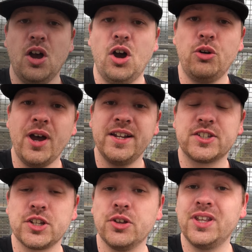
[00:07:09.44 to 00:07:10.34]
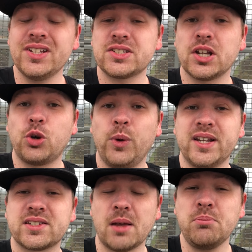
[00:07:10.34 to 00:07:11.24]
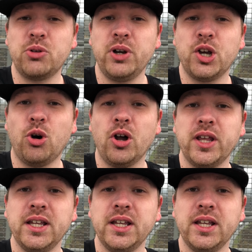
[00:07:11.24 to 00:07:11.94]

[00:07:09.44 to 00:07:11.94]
Alright, so this is a quick sample recording